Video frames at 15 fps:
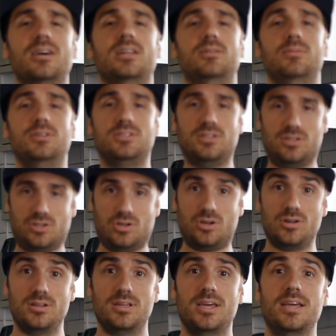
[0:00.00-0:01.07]
It means that you
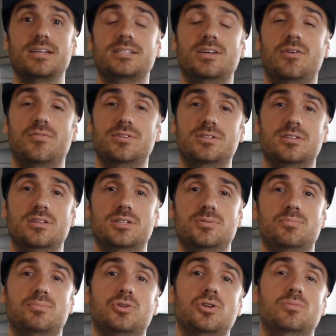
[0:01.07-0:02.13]
can get yourself into those
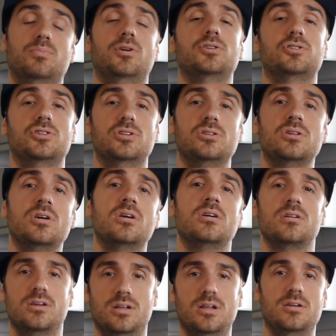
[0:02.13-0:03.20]
good postures.
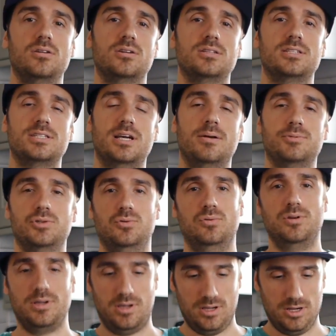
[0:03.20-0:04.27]
You can sit up
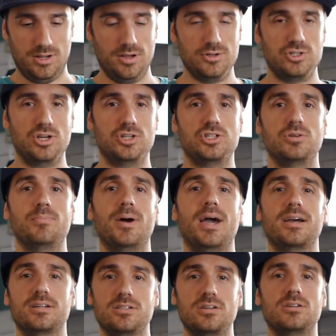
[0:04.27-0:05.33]
taller, you adjust your
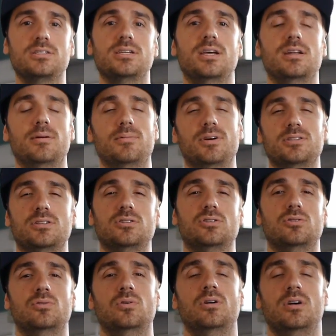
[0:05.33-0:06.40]
back so you're sitting up nice and
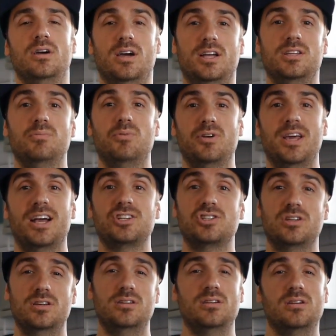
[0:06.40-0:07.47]
tall, and your body
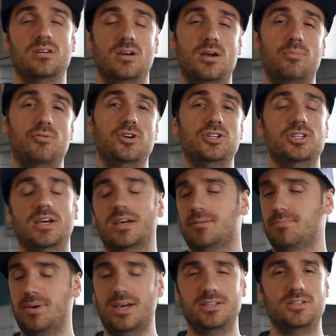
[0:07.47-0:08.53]
actually appreciate
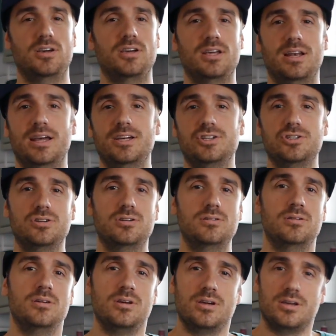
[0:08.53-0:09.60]
it. Better
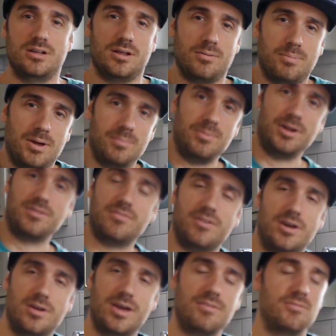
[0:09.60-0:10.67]
circulation, better blood
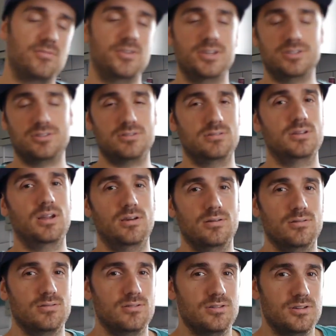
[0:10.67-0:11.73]
flow, everything's,
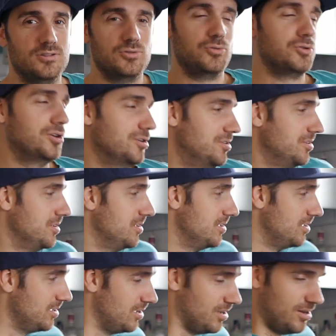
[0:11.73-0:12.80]
it's all good.
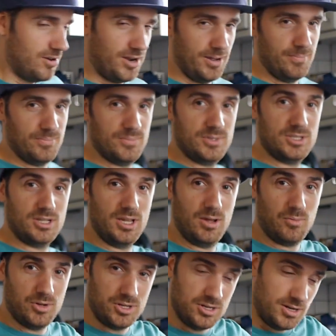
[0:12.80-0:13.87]
Alright, so
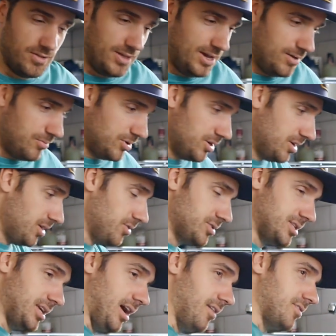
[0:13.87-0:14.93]
yeah, when you've done that, we're going to go on
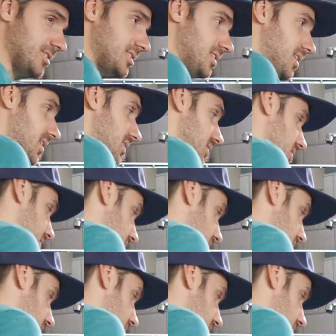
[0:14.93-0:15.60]
to the other side.